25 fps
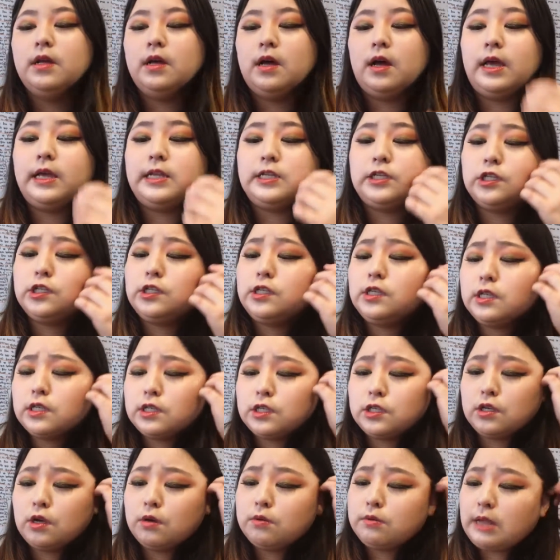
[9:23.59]
It just looks
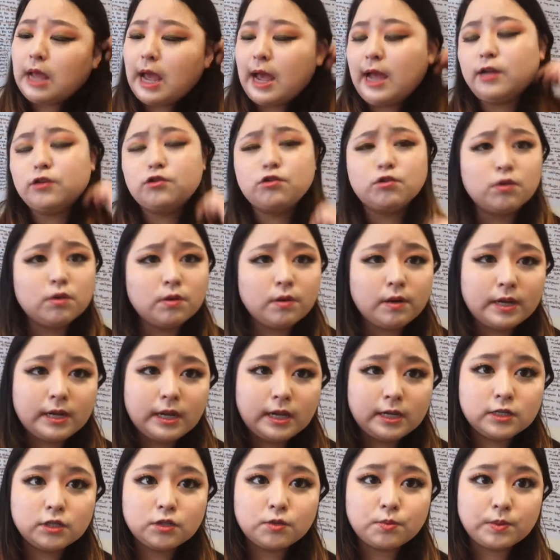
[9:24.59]
so natural and
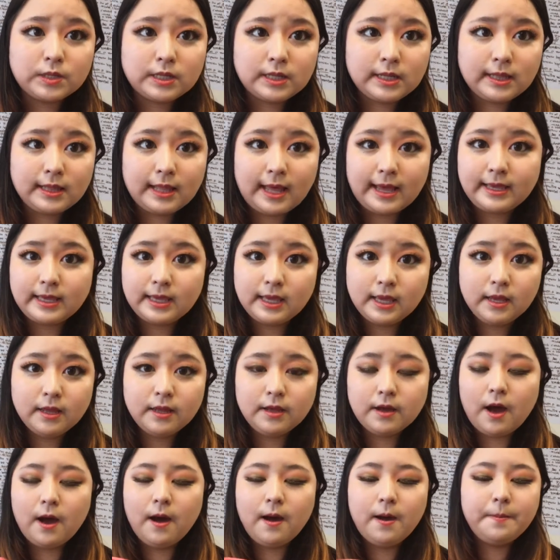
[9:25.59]
I just really like it.
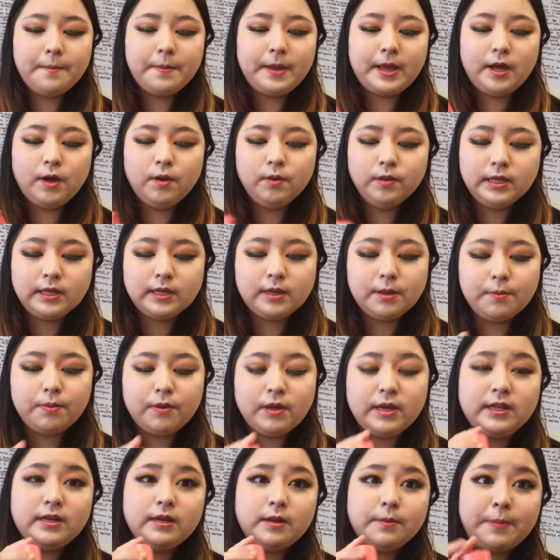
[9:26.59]
My only
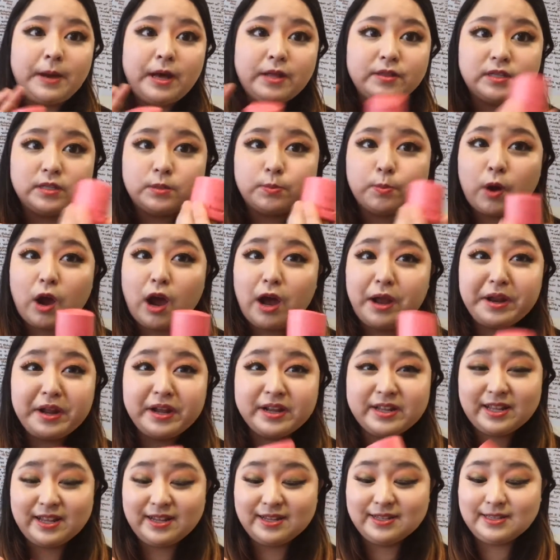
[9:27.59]
complaint about this
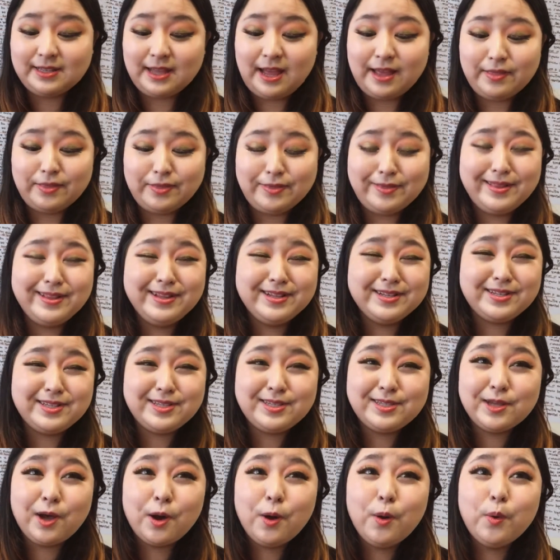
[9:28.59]
product is that it's
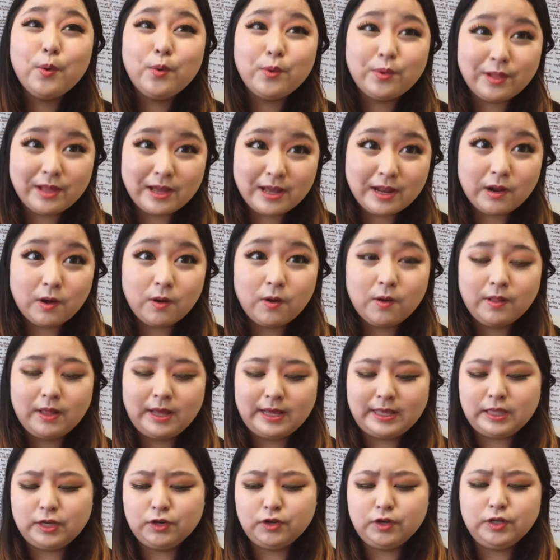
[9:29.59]
so little.
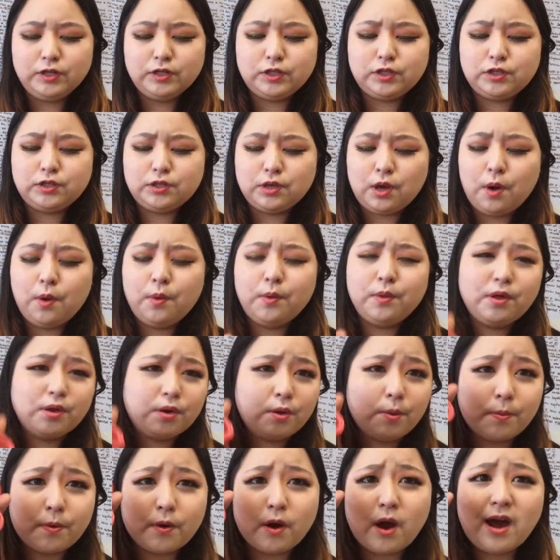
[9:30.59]
Like, there is so
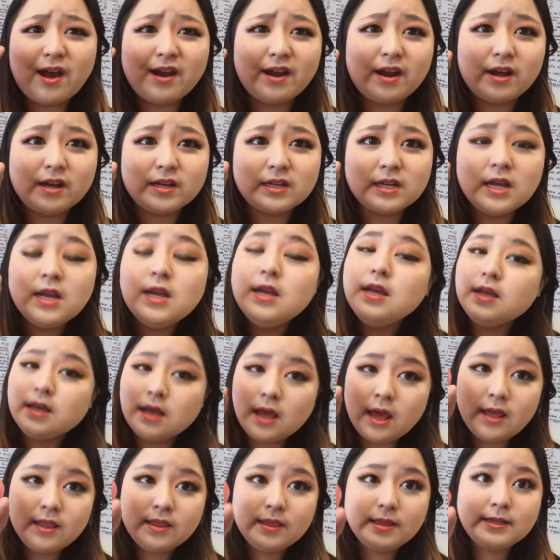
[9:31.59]
little product
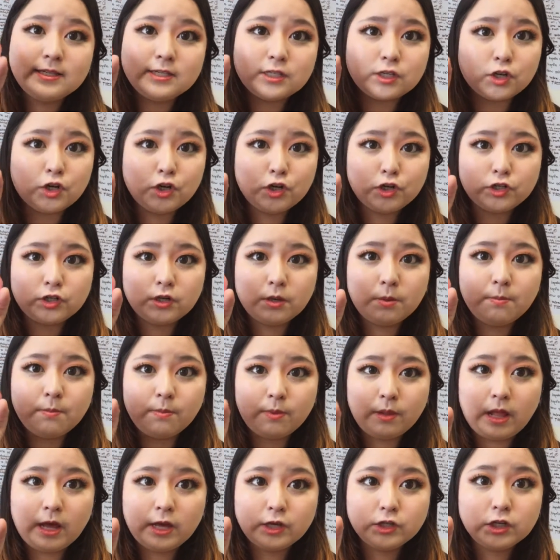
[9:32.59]
in these cushion
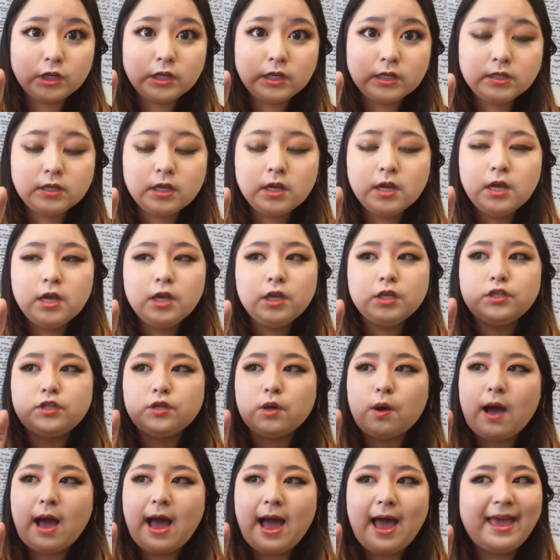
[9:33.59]
blushes.
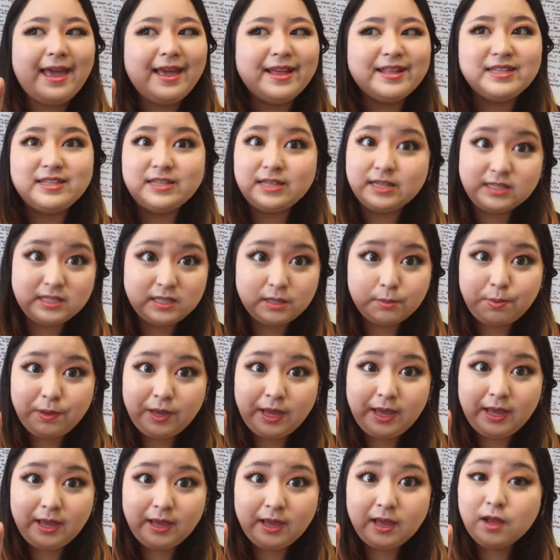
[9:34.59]
So I
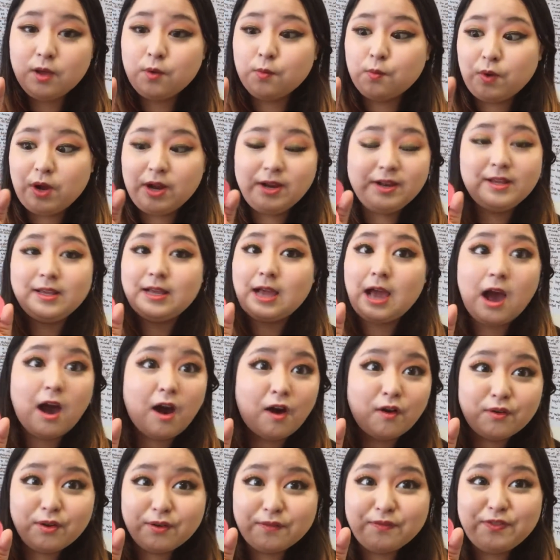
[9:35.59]
anticipate running
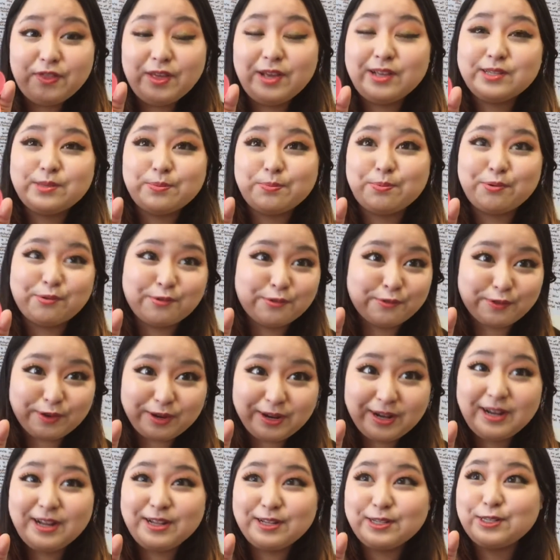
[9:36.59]
out of this
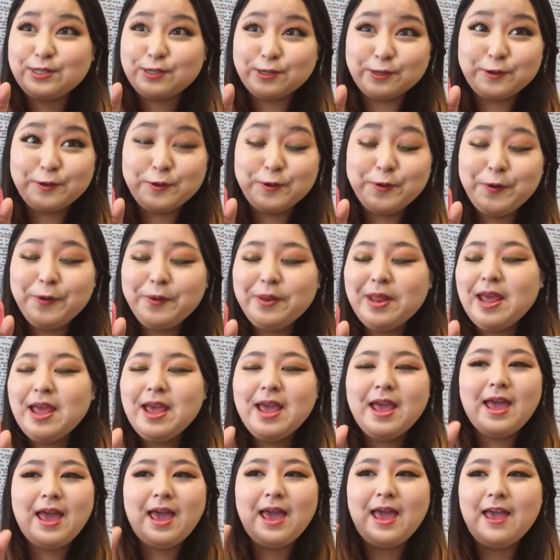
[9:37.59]
pretty soon.
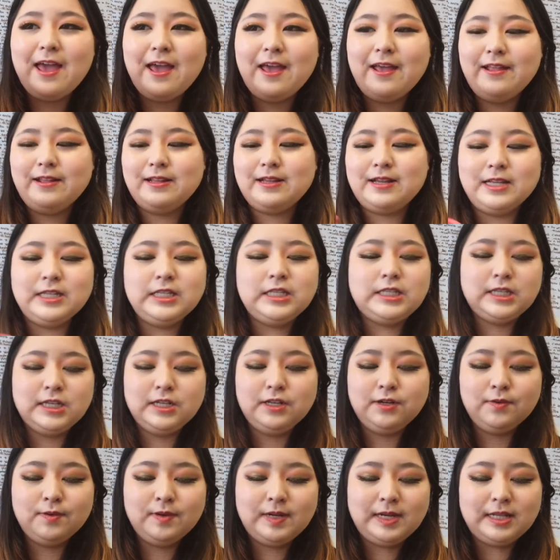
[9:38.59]
And
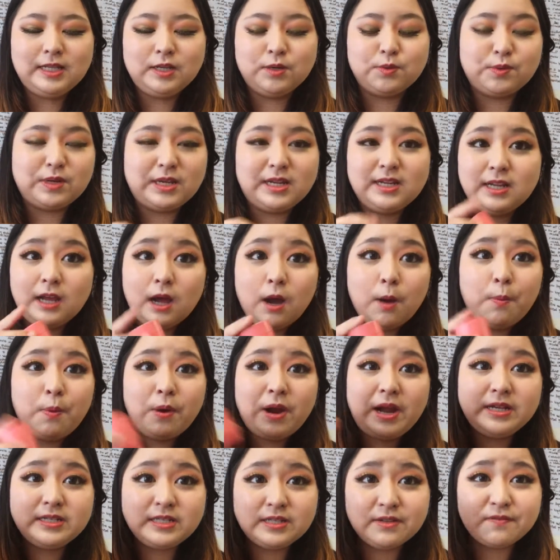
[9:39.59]
considering the retail
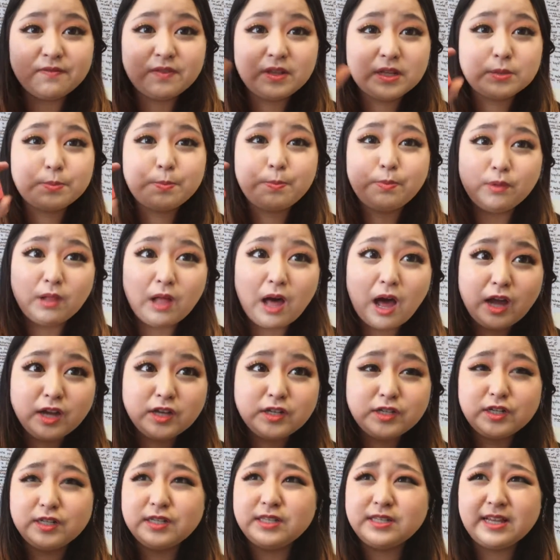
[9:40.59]
price of this
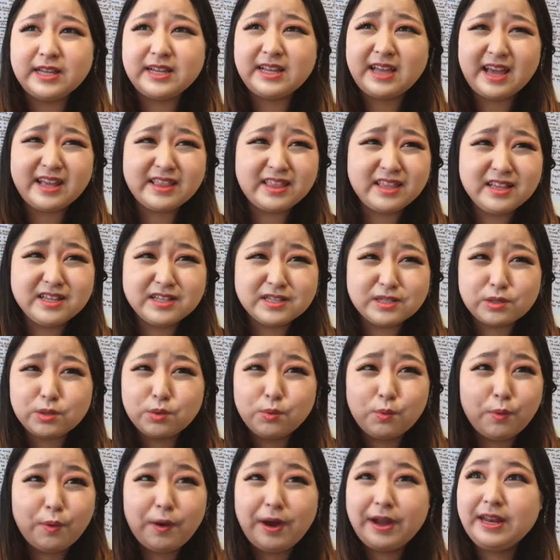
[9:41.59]
blush is like, I think it's
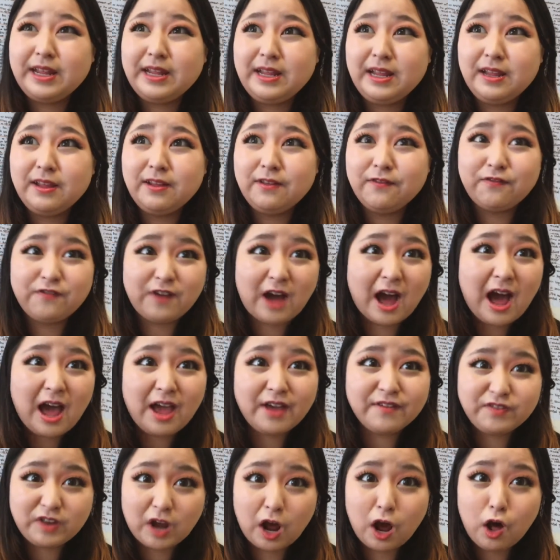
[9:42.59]

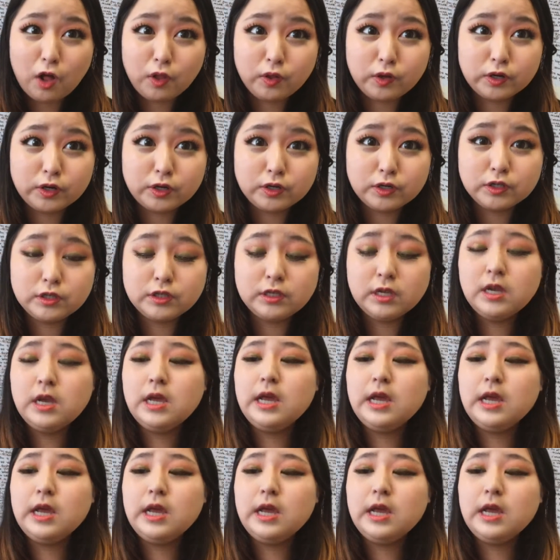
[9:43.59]
$25.